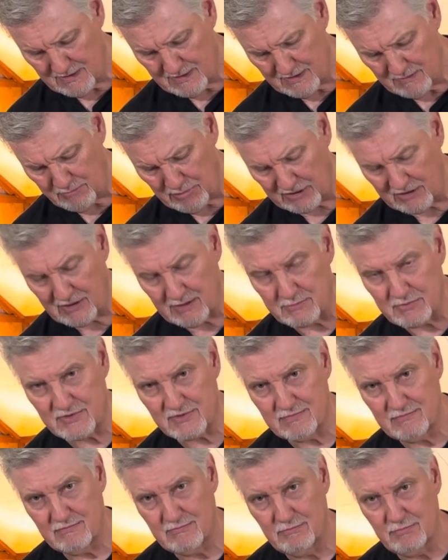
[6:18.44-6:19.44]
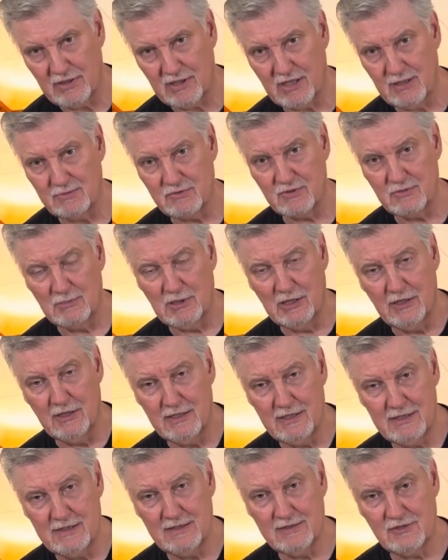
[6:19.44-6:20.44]
Pickups. Pickups are
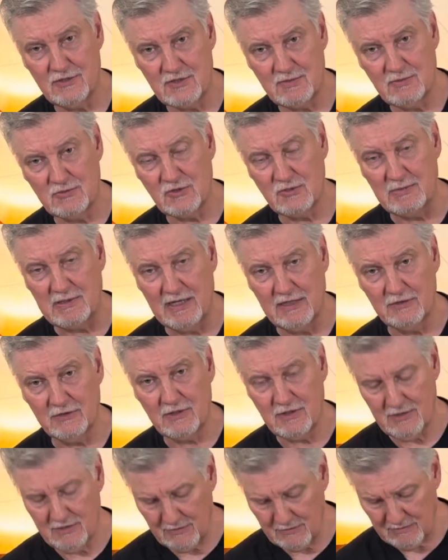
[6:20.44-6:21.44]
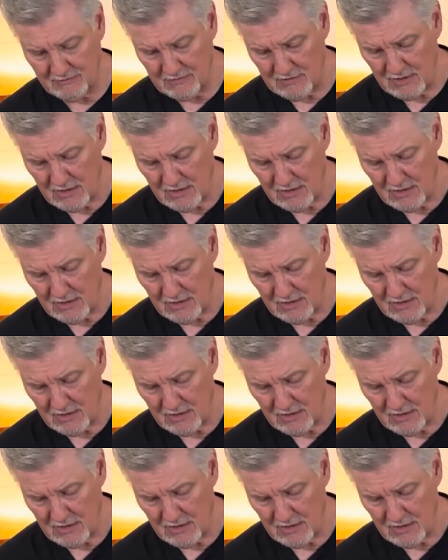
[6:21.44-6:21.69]
maligned. They're supposed to be Alnico.